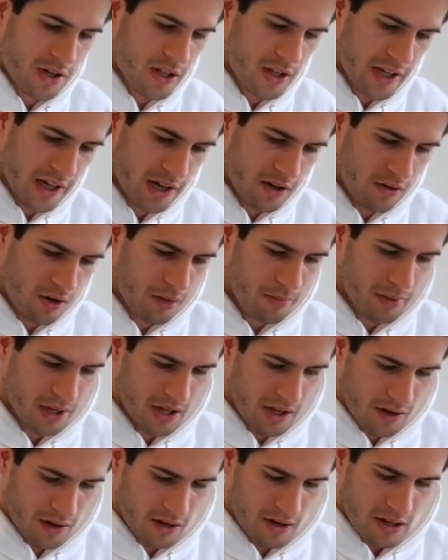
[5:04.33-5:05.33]
click crop
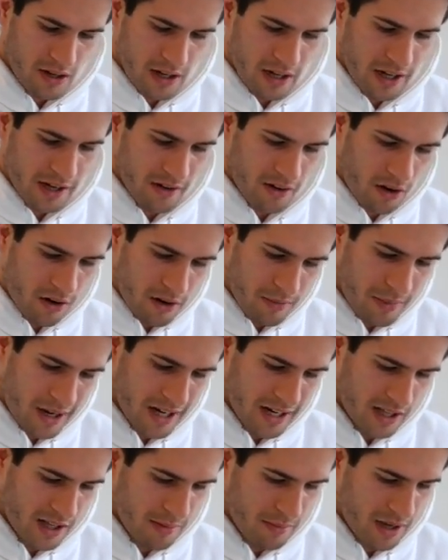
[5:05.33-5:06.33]
here, and
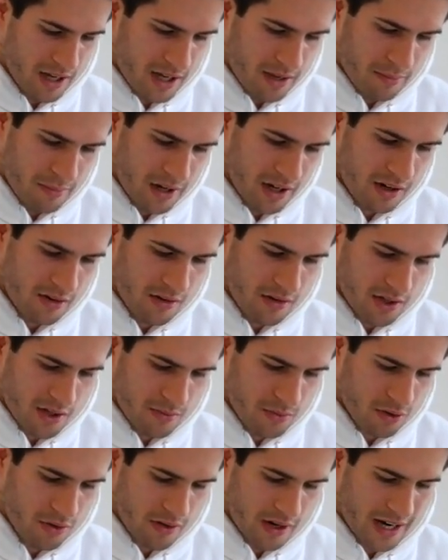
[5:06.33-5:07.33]
automatically make it bigger or
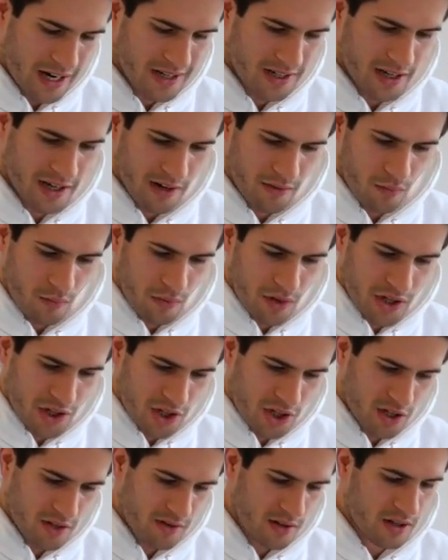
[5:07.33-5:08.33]
smaller as I
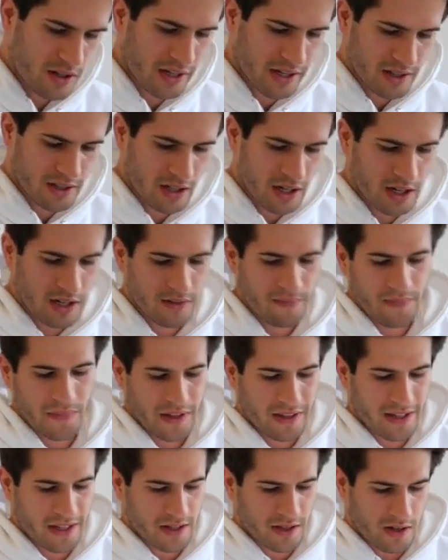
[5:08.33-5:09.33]
wish. Click done,
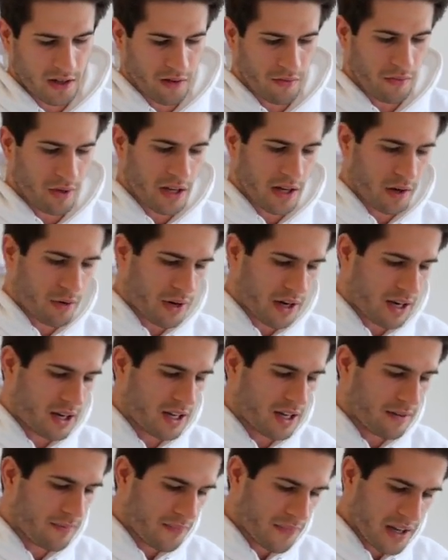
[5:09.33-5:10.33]
and that's done really
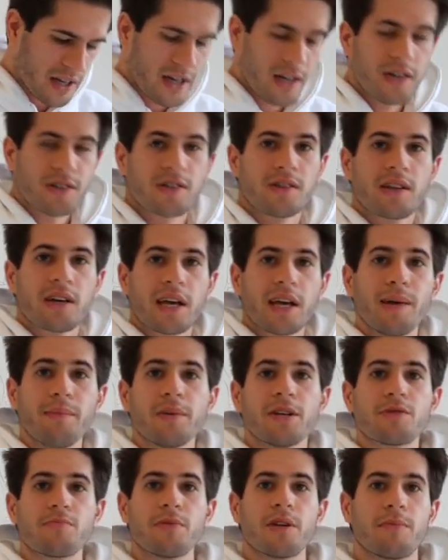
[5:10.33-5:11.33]
quickly. So the
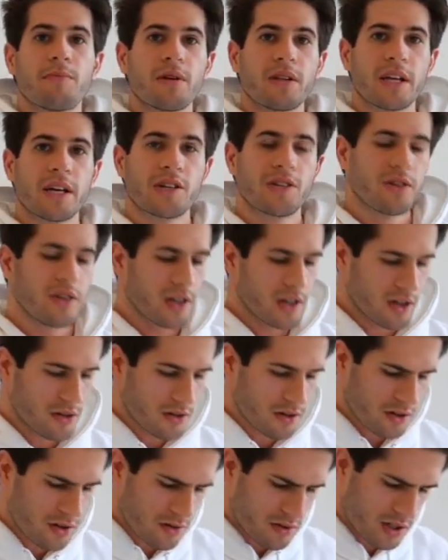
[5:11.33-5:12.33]
image manipulation in
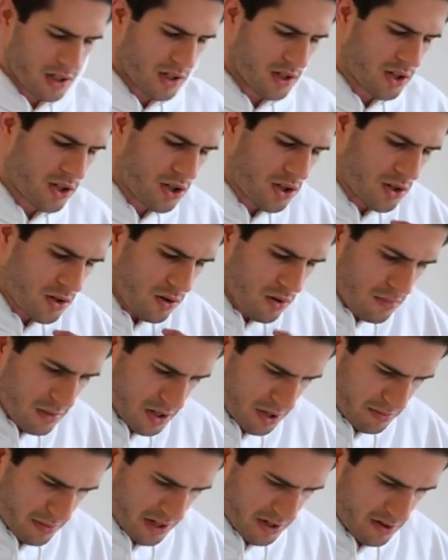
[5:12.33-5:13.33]
GoodNotes is so
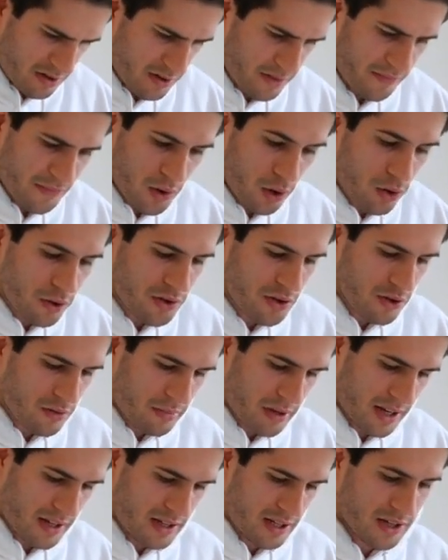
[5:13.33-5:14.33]
much better. Also
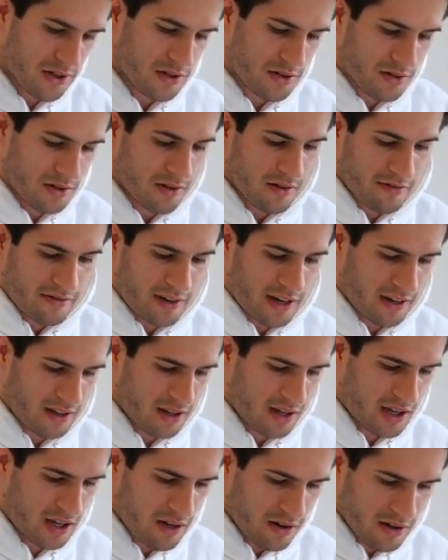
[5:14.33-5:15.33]
pay attention to the fact
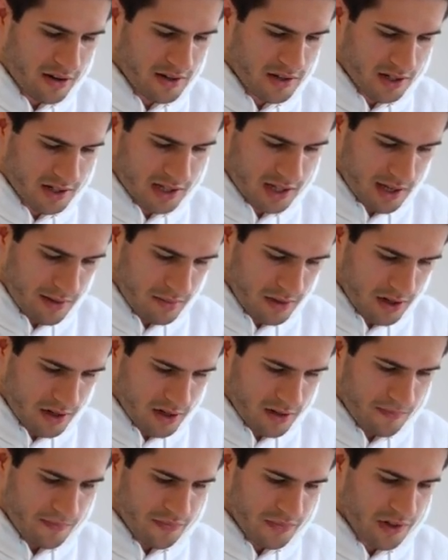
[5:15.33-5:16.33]
that here as this
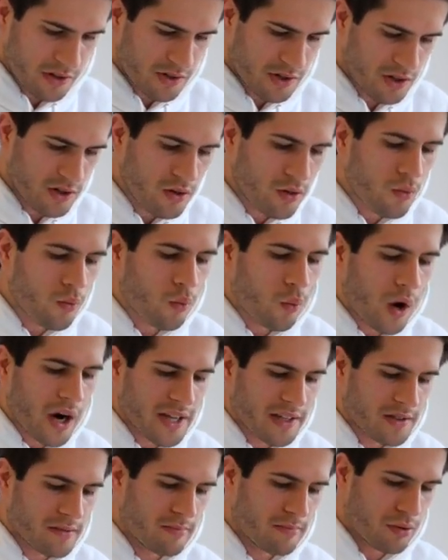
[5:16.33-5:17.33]
image, there's no
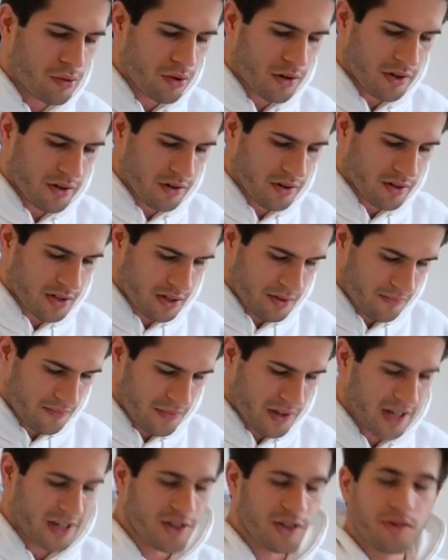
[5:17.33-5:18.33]
white borders
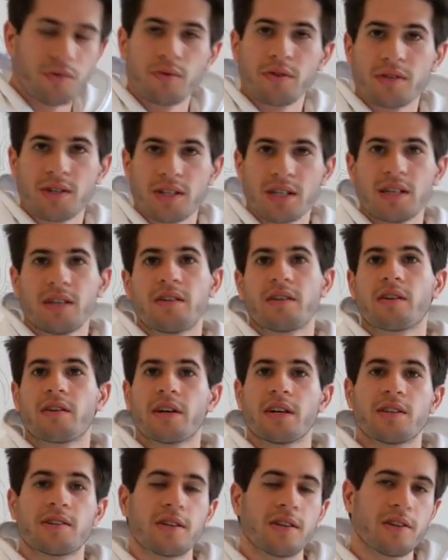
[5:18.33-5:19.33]
as you will see there
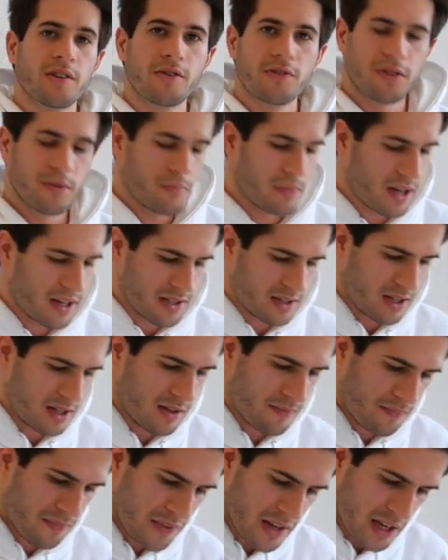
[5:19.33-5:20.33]
is in Notability.
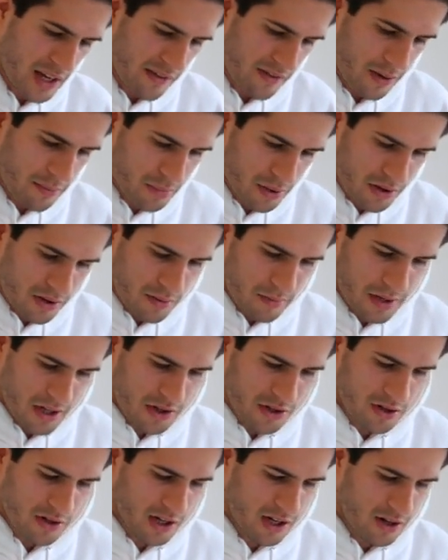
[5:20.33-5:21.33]
If I put the
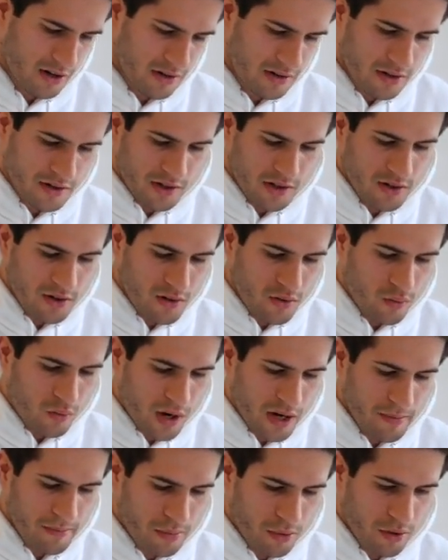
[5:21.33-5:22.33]
picture here, there's no
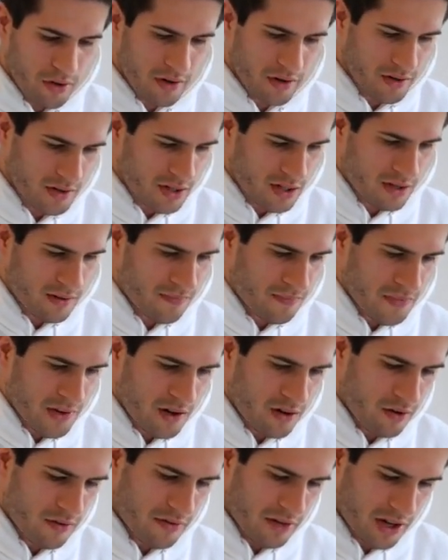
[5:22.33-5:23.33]
white borders
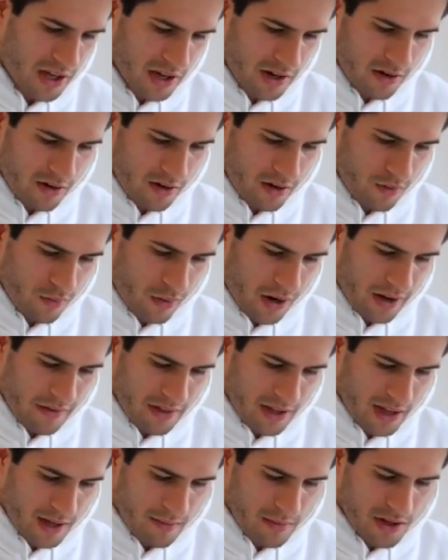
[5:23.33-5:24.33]
over here around
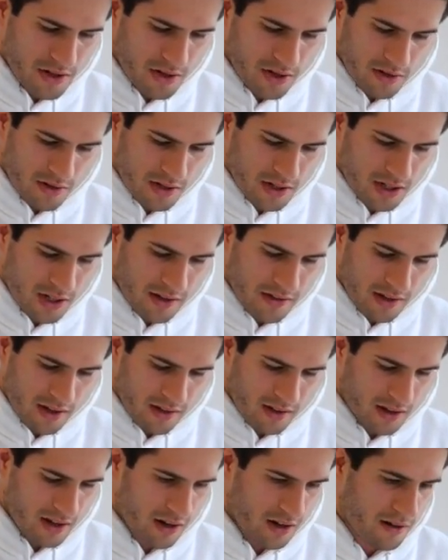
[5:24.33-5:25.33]
the image. There's
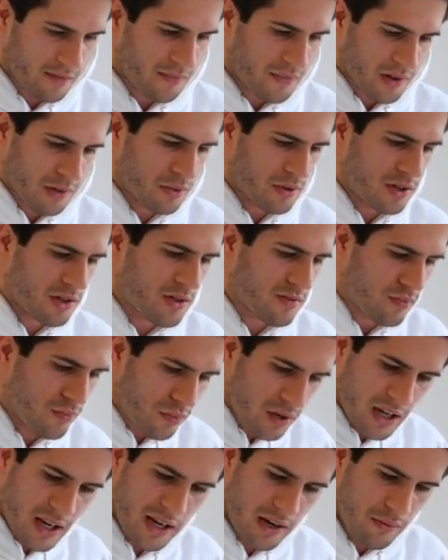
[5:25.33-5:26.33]
nothing there, which is
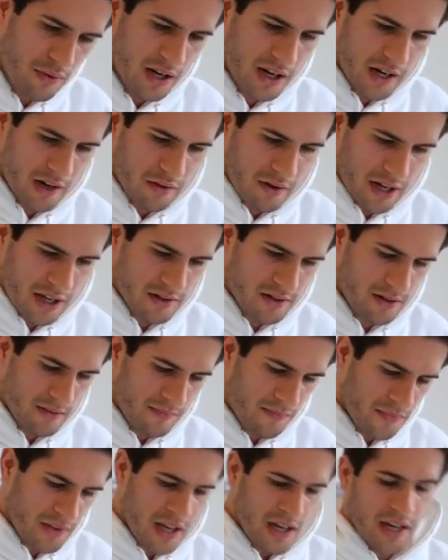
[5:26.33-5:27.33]
really, really great.
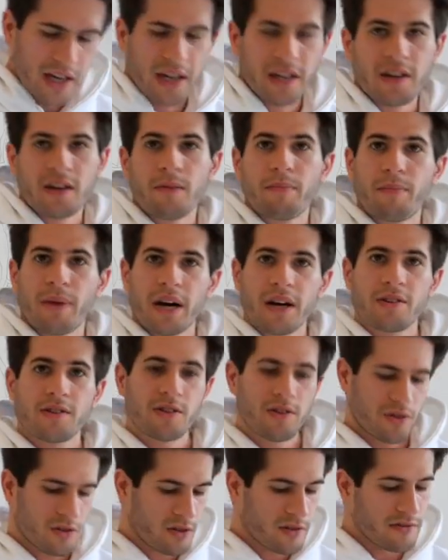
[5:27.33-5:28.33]
In
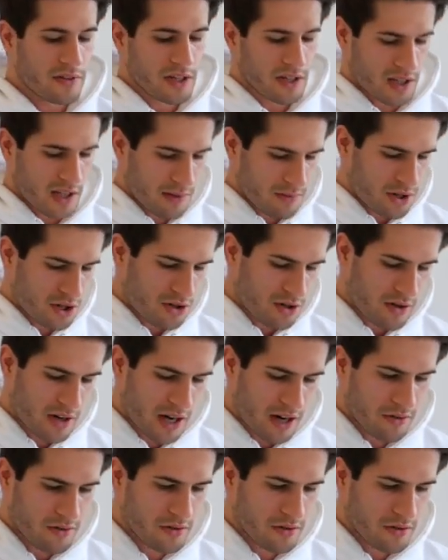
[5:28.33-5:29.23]
comparison to all of this, let me show you how